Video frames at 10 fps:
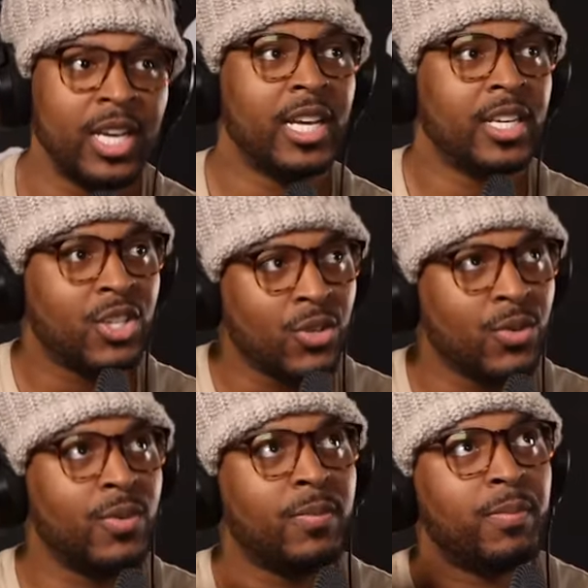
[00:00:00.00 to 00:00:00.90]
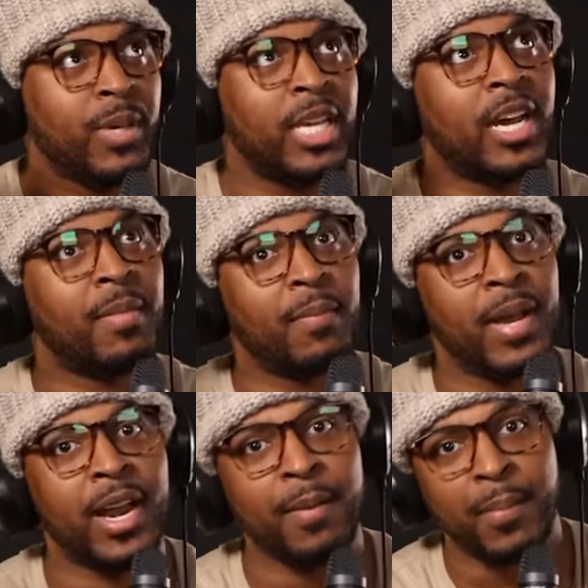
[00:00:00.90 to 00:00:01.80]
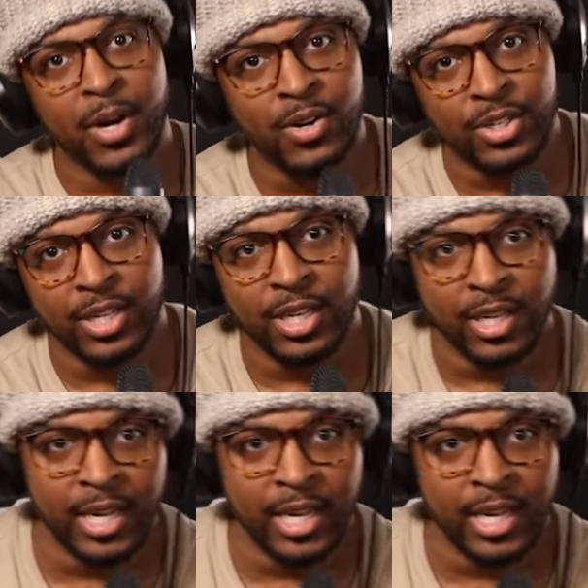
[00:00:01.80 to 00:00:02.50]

to become a better person.